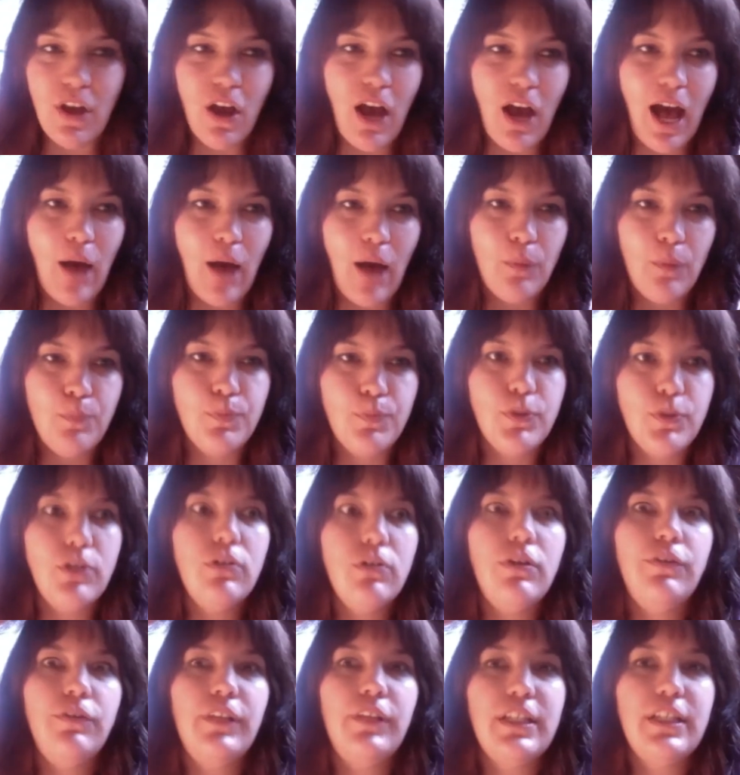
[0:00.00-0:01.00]
how
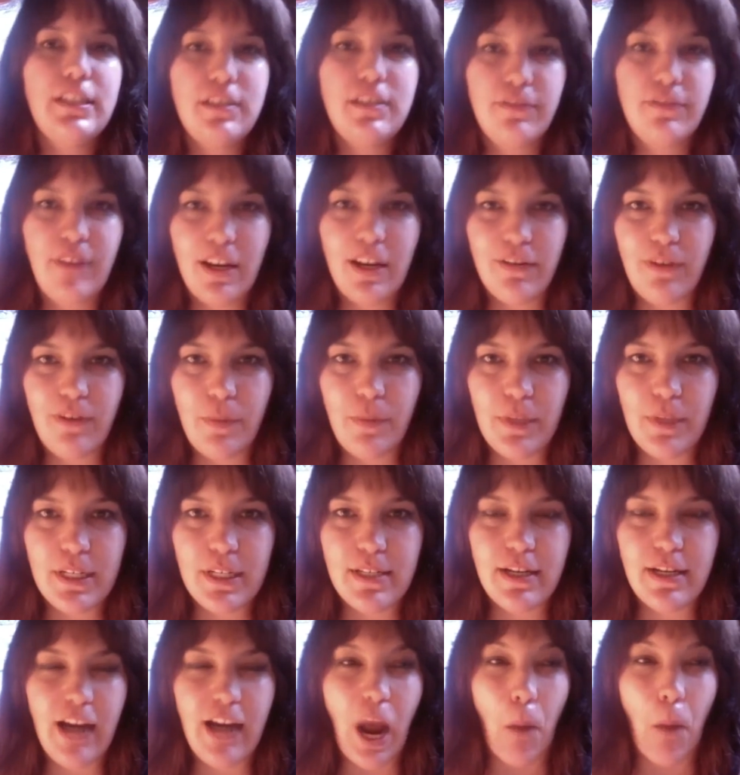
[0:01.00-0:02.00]
beautifully divine divide is
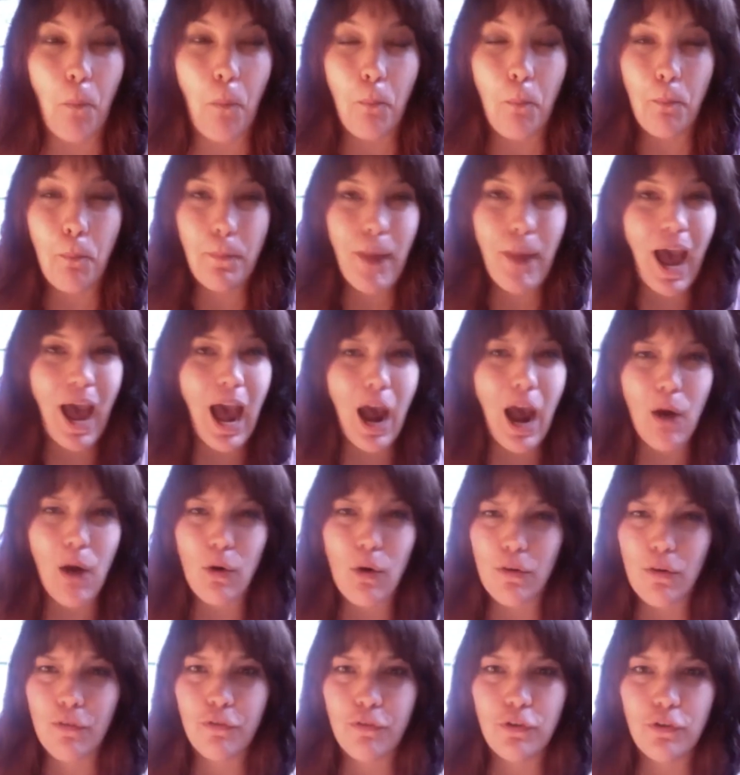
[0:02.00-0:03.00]
there how
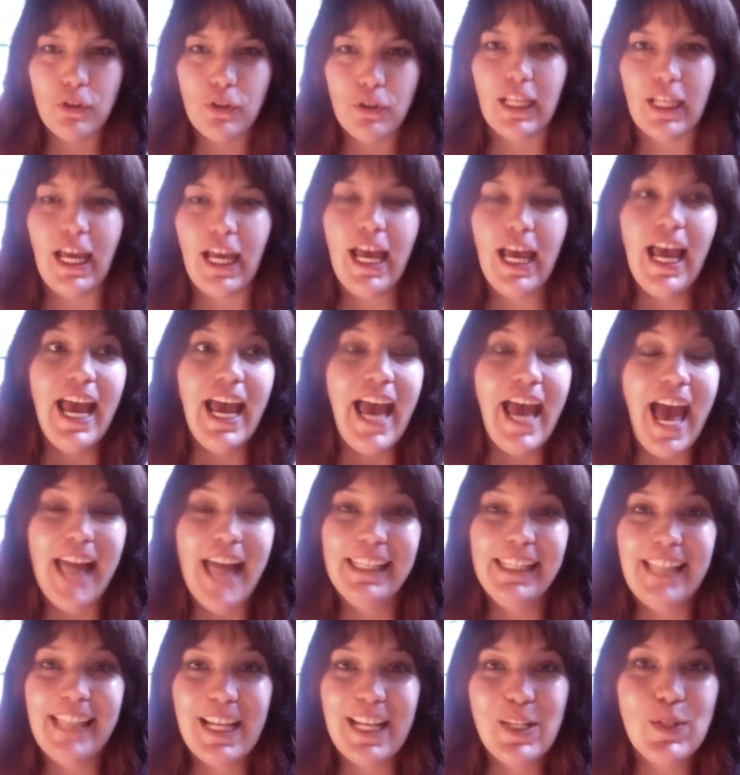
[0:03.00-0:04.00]
powerful
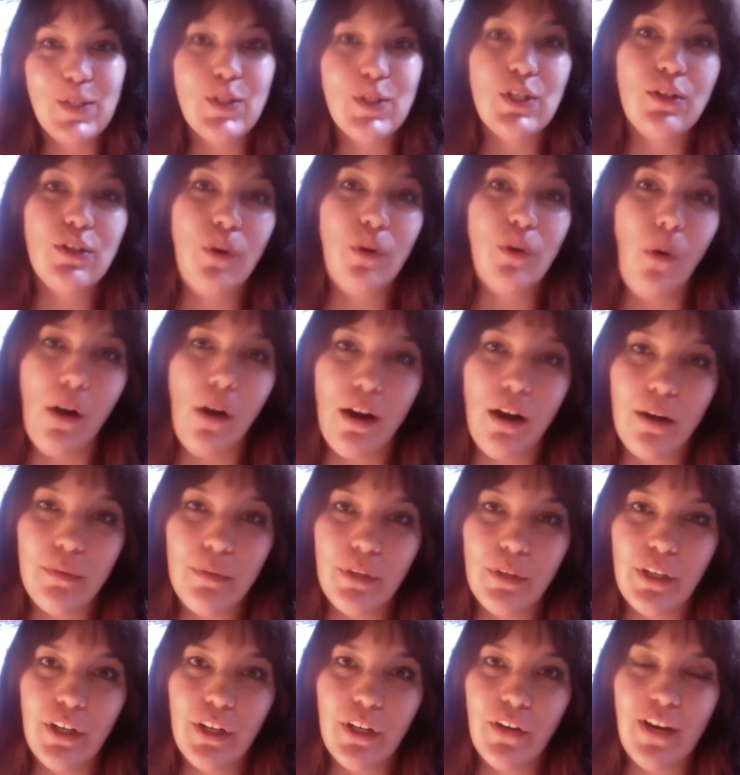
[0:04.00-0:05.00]
and that's the norm
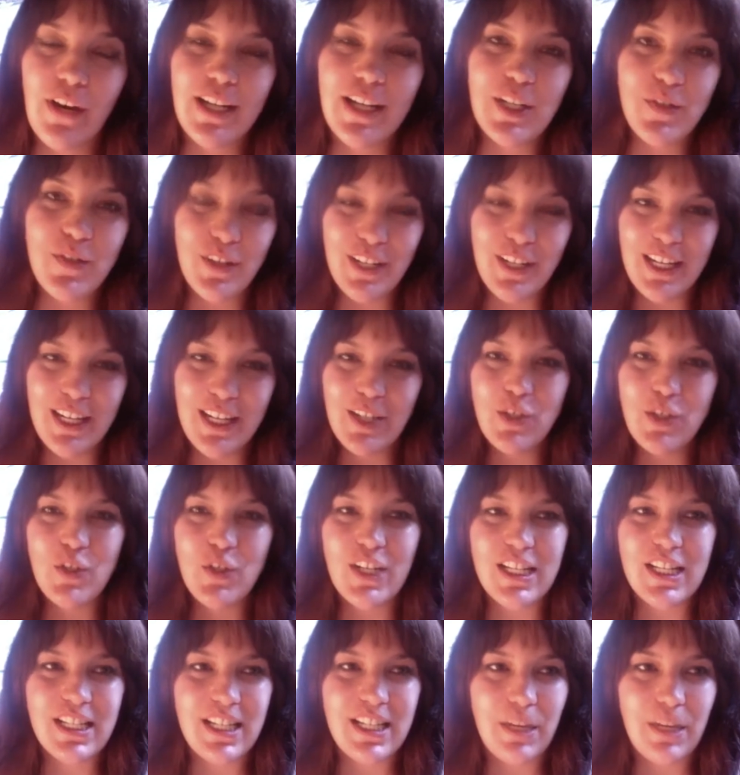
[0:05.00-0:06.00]
you know and it's very
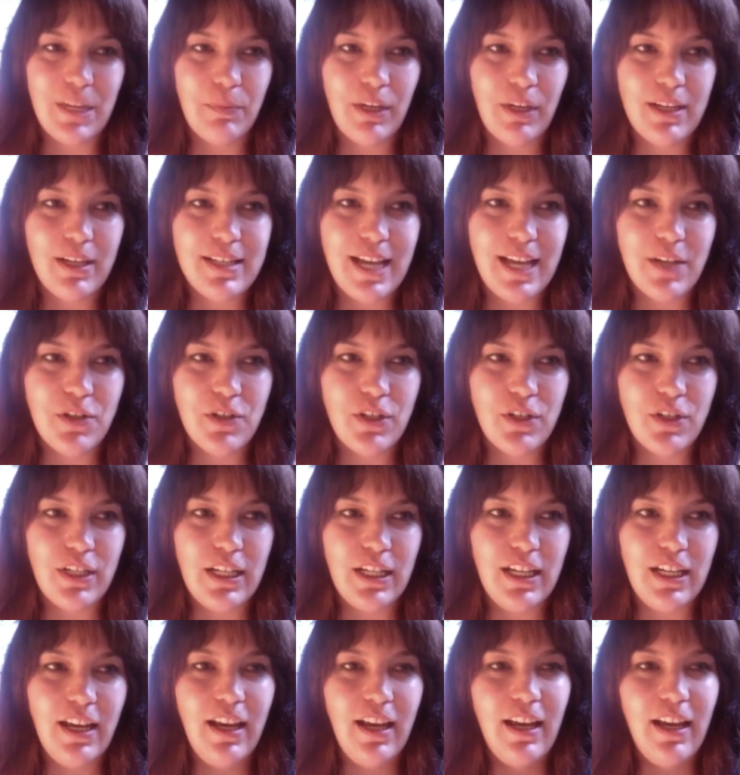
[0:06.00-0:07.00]
interesting because
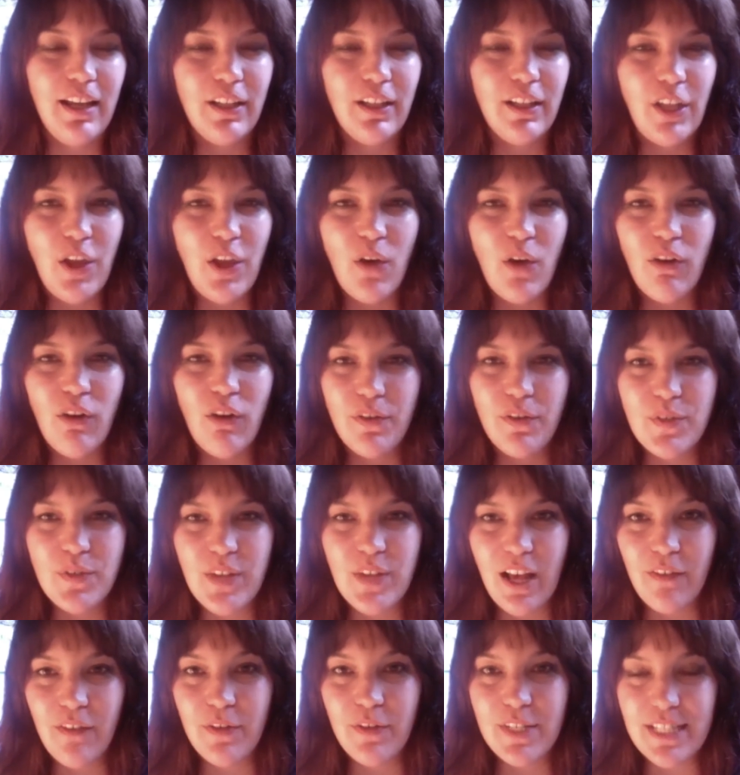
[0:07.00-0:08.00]
actually the yoga of
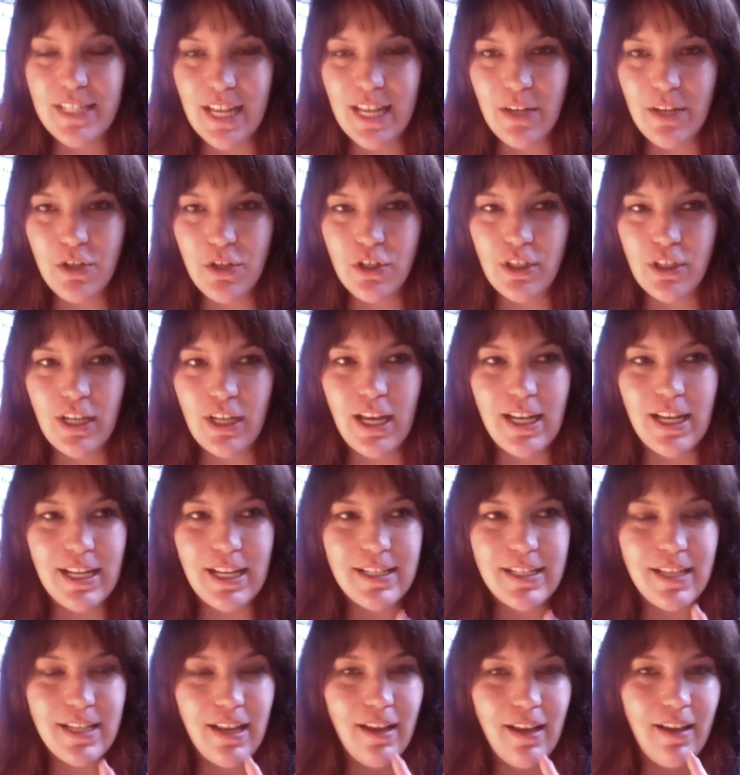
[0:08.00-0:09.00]
self ascension
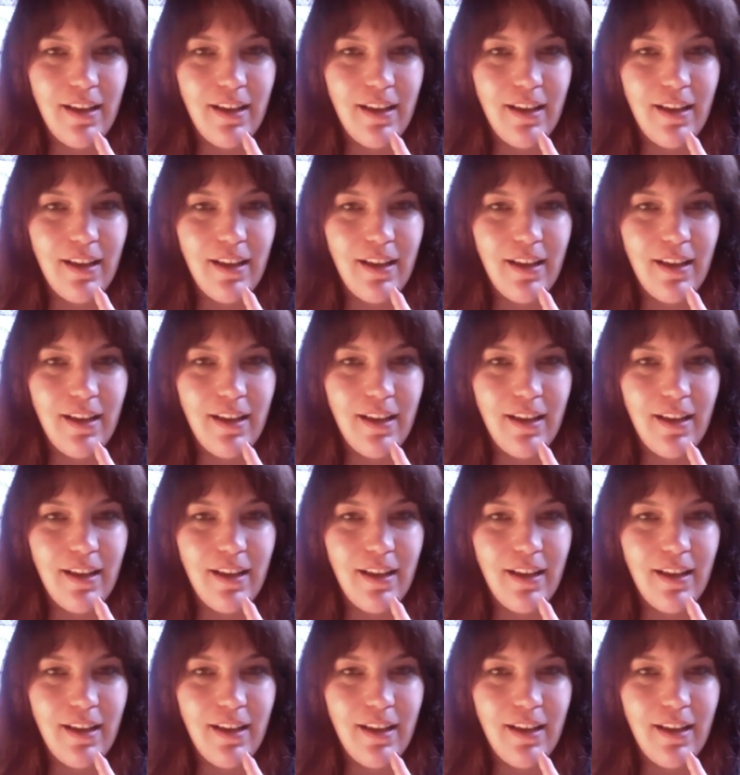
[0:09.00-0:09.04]
has